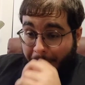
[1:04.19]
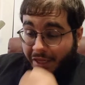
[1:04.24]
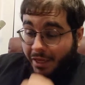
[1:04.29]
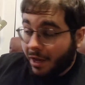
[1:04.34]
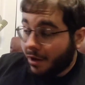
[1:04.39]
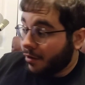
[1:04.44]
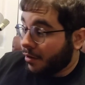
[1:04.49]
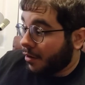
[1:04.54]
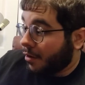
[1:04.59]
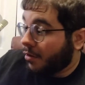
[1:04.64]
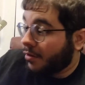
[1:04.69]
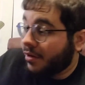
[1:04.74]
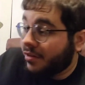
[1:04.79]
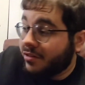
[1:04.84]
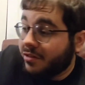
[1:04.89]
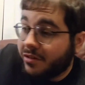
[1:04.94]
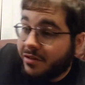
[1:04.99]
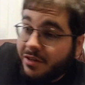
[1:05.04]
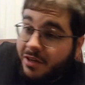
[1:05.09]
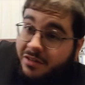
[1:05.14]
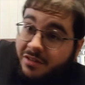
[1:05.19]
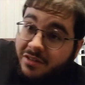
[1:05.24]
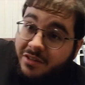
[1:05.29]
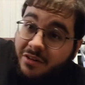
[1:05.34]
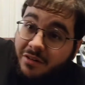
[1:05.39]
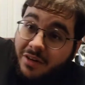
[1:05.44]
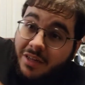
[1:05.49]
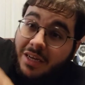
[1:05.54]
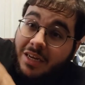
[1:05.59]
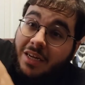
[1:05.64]
the alcohol doesn't
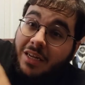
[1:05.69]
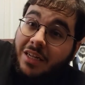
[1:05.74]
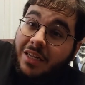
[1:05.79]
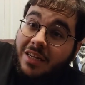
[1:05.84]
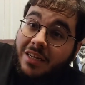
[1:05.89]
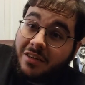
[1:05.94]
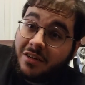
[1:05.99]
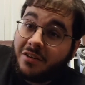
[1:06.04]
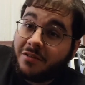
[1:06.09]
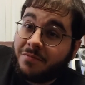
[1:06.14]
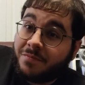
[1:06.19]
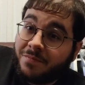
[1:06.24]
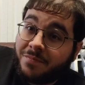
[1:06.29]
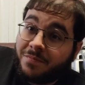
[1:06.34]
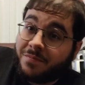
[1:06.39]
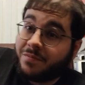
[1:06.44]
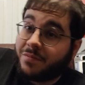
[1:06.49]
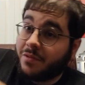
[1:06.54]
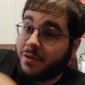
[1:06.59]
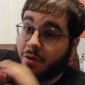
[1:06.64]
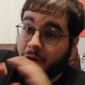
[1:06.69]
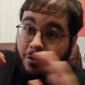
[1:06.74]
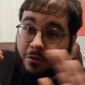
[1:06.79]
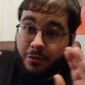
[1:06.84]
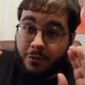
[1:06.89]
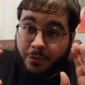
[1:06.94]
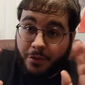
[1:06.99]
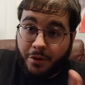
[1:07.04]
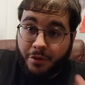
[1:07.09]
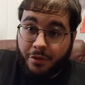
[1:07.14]
necessarily clean it all
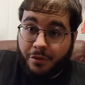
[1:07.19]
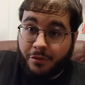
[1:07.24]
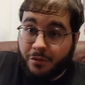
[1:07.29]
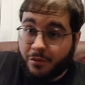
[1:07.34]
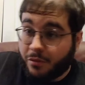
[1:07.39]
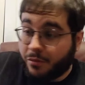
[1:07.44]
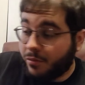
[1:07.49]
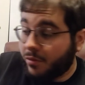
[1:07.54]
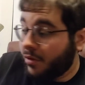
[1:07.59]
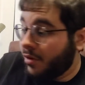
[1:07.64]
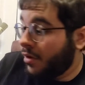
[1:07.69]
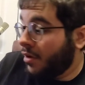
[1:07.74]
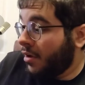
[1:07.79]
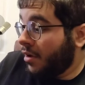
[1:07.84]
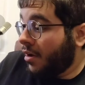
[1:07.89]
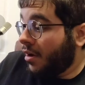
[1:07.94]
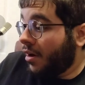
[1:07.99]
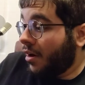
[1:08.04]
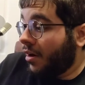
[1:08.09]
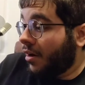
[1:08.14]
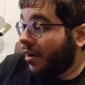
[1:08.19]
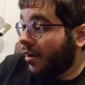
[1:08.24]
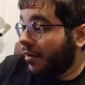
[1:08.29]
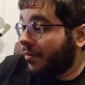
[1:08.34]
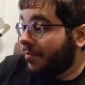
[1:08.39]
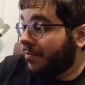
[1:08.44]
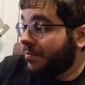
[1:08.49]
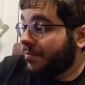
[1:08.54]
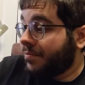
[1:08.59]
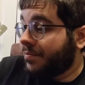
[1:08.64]
the way through,
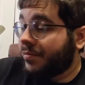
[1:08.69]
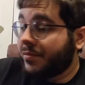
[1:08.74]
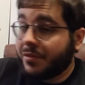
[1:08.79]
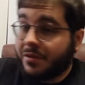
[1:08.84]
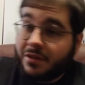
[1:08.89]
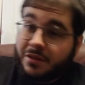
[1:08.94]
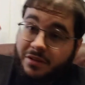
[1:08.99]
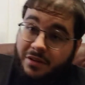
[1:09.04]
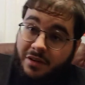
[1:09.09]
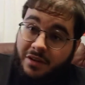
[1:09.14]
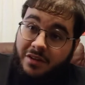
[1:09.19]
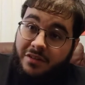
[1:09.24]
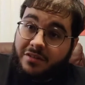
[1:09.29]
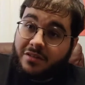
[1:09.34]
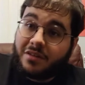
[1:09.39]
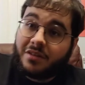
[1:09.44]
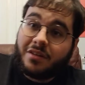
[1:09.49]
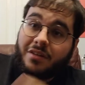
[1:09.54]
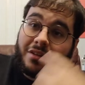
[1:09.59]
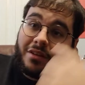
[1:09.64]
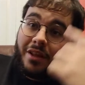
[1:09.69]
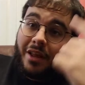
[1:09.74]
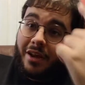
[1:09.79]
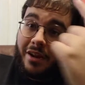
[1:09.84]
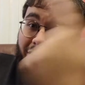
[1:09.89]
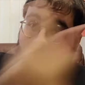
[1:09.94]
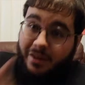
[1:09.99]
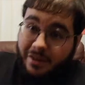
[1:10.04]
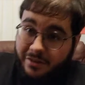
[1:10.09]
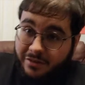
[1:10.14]
this cleans it, and
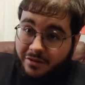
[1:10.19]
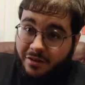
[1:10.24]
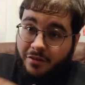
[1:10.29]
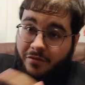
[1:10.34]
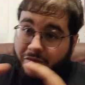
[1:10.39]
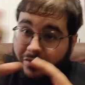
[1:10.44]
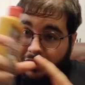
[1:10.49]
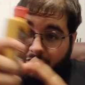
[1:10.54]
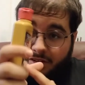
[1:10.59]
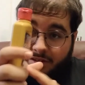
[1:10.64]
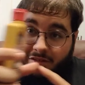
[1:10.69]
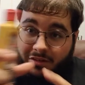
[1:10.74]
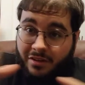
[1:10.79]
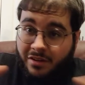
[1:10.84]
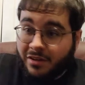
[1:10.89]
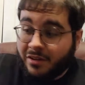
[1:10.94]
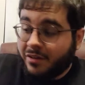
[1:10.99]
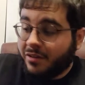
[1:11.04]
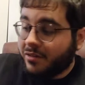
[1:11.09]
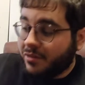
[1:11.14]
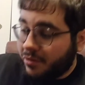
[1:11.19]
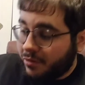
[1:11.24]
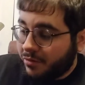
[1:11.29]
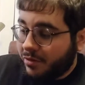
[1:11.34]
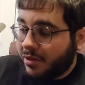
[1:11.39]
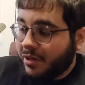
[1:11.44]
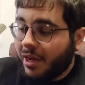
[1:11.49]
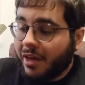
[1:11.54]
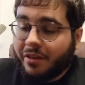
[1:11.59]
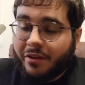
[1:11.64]
that cleans off this. So
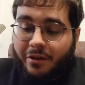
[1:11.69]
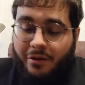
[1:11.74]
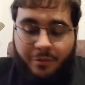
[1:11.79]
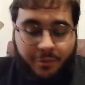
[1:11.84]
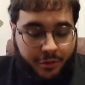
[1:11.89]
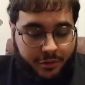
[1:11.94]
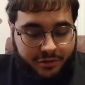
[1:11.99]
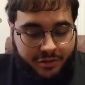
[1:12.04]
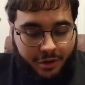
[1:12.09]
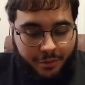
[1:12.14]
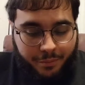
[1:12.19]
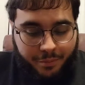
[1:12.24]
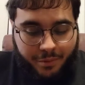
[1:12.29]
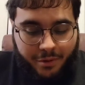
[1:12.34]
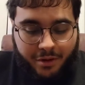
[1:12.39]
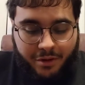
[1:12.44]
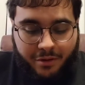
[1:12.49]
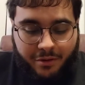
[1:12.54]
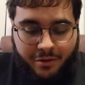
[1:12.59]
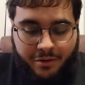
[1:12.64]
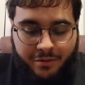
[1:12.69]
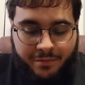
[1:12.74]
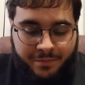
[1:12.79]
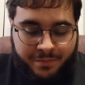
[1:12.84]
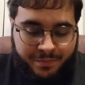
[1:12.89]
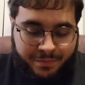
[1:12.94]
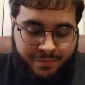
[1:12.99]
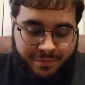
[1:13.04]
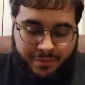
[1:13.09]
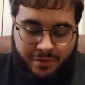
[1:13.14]
together, it works out pretty good.
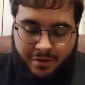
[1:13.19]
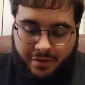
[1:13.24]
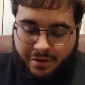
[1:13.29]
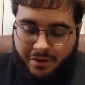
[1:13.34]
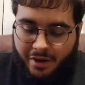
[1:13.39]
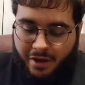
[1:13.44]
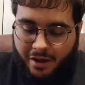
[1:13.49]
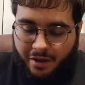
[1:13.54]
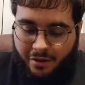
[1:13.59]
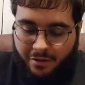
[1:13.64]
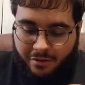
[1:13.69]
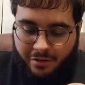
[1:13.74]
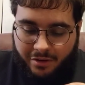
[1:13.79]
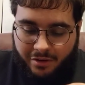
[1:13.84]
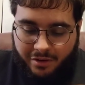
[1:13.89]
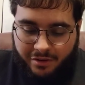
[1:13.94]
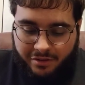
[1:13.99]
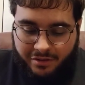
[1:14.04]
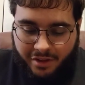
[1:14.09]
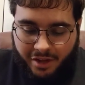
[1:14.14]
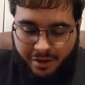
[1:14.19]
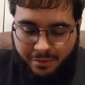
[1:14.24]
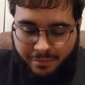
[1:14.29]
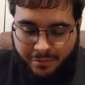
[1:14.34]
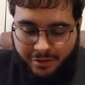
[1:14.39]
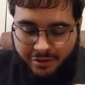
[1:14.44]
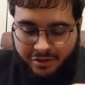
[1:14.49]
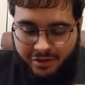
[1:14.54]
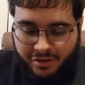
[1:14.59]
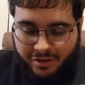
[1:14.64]
Now, it doesn't take
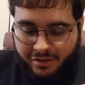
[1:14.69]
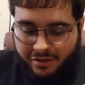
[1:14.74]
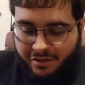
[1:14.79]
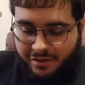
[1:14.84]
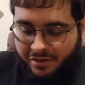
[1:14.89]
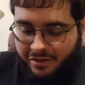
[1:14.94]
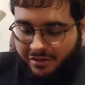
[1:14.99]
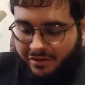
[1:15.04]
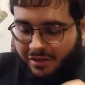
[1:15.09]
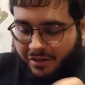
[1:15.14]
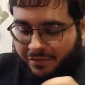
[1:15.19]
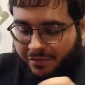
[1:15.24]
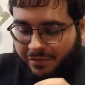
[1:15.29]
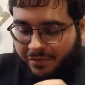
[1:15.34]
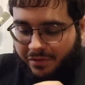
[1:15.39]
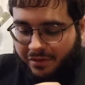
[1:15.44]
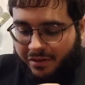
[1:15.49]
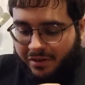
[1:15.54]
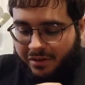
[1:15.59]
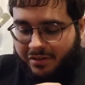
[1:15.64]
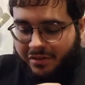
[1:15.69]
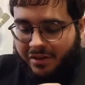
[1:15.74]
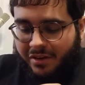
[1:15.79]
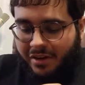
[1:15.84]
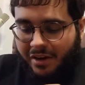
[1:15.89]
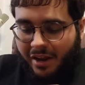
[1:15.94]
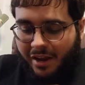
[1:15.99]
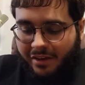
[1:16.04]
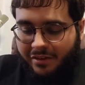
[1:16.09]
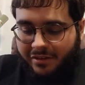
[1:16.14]
much of this, and this stuff is
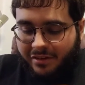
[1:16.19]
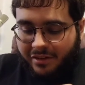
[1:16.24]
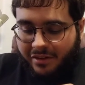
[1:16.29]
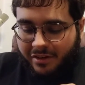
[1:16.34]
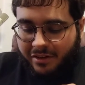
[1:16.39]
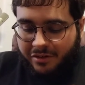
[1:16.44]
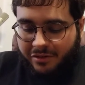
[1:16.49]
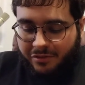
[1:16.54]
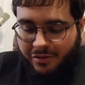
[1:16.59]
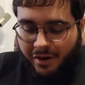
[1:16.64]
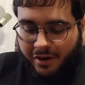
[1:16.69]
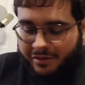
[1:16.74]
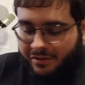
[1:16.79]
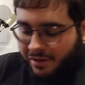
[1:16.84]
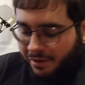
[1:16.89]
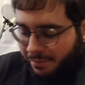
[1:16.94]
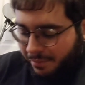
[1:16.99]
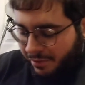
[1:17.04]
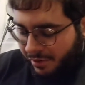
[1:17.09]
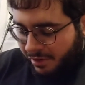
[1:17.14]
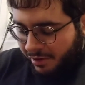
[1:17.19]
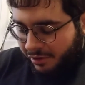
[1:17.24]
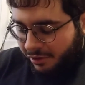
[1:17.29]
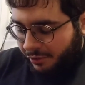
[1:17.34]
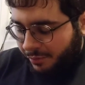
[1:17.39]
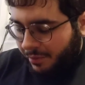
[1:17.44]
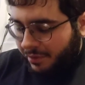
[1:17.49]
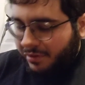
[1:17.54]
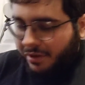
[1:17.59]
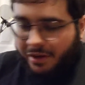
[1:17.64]
nasty, and it dries up. It
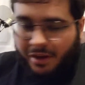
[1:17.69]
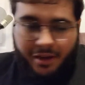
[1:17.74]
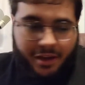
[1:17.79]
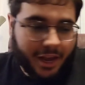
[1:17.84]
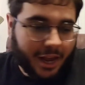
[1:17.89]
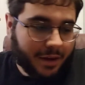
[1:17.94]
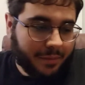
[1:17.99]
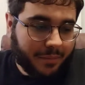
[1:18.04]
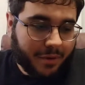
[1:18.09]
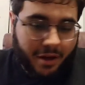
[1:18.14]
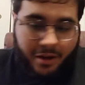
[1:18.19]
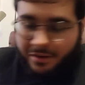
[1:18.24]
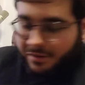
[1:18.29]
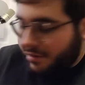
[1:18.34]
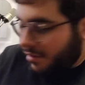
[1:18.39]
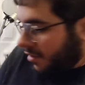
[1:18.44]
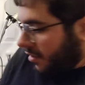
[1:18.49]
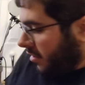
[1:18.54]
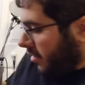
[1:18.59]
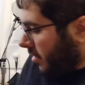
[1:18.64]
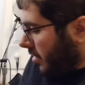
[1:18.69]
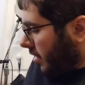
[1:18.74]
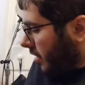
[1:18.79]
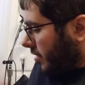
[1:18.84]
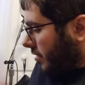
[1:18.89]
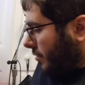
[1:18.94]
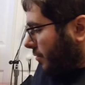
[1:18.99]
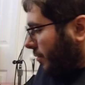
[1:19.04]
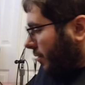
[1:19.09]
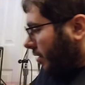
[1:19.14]
smells like a cat box.
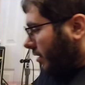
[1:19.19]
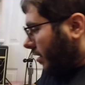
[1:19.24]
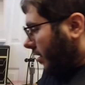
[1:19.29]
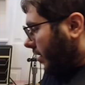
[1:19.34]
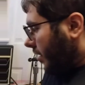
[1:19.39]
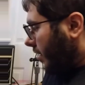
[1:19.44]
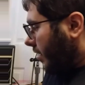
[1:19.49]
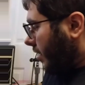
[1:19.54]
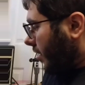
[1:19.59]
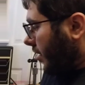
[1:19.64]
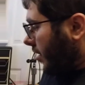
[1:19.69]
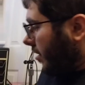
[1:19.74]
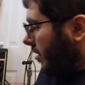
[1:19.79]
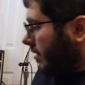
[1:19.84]
It's really